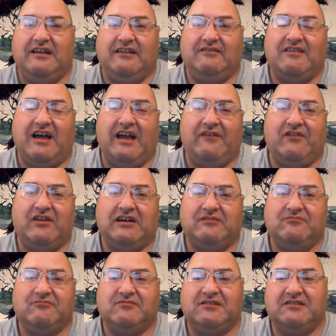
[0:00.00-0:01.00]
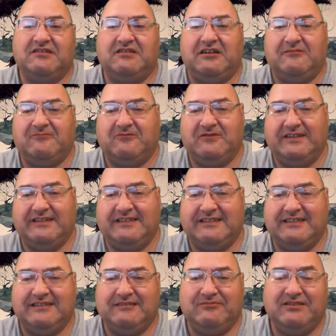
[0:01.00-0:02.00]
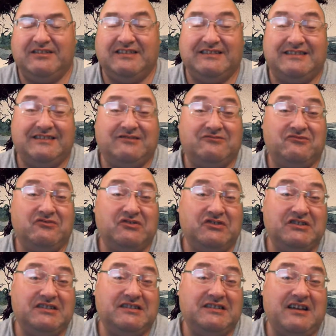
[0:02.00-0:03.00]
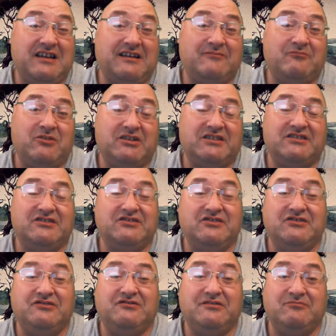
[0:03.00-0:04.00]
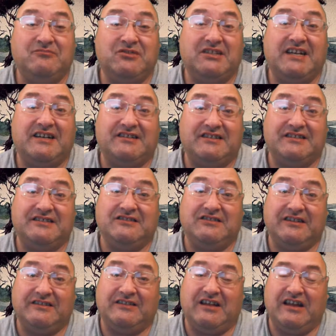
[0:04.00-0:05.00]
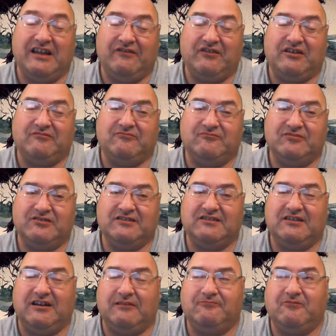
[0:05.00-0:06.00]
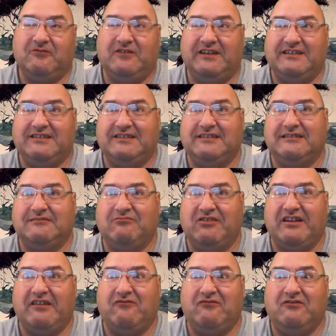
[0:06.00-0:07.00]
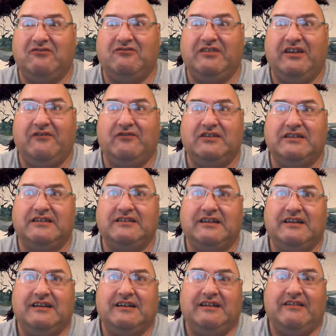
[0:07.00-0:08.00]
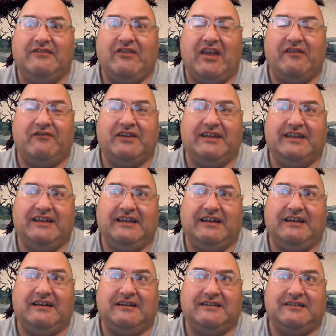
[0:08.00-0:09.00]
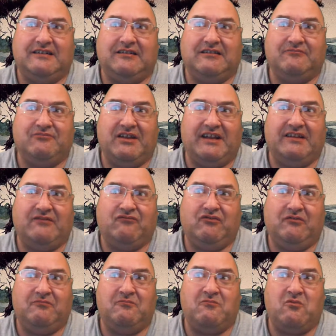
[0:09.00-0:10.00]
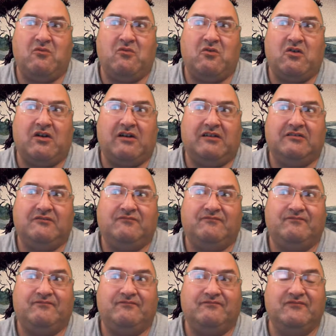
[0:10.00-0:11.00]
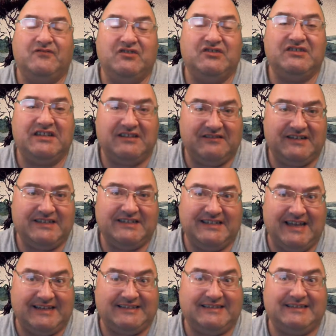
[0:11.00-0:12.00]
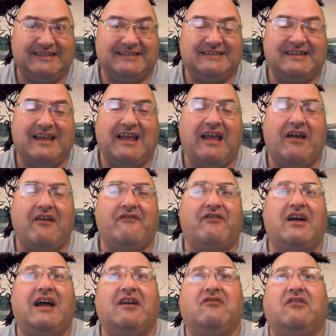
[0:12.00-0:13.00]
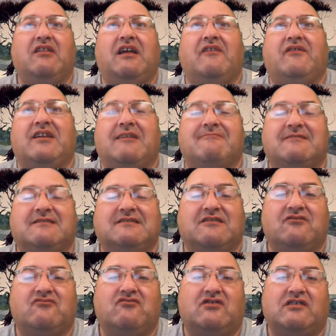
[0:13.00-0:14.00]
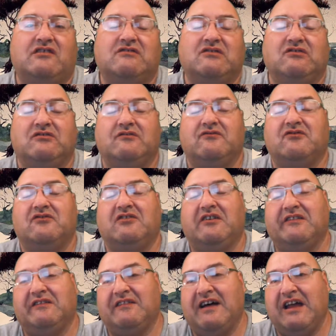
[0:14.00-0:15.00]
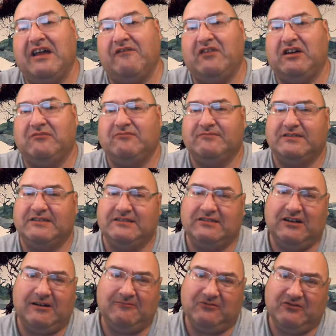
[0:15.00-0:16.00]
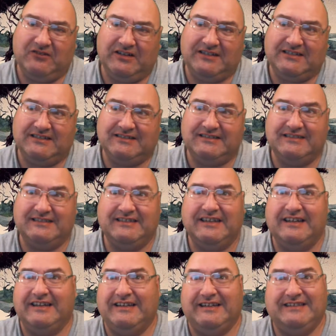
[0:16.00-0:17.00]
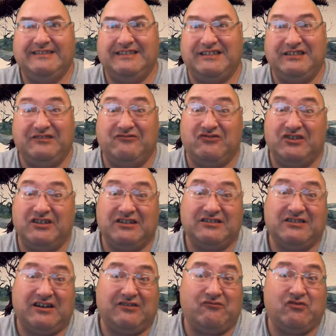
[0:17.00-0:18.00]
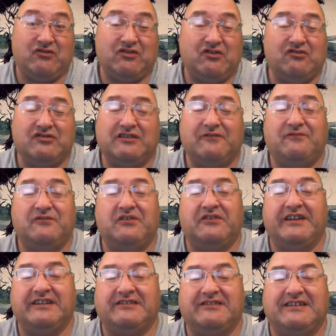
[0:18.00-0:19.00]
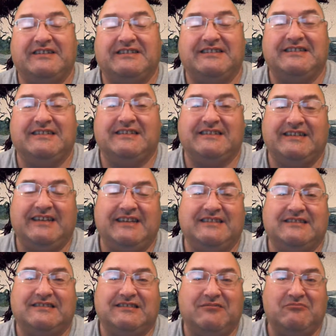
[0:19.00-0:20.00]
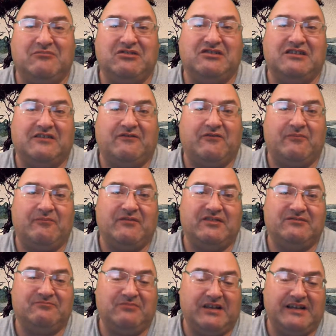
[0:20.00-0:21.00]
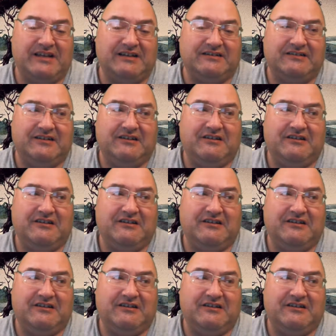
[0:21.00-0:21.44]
live albums and compilations because there's really not much news material on live albums and compilations but i will give a have a on a band with more music like yes does have i will have an episode where i'll go over all the live albums and compilations and tell you where to start with those if you're interested in getting some music from this band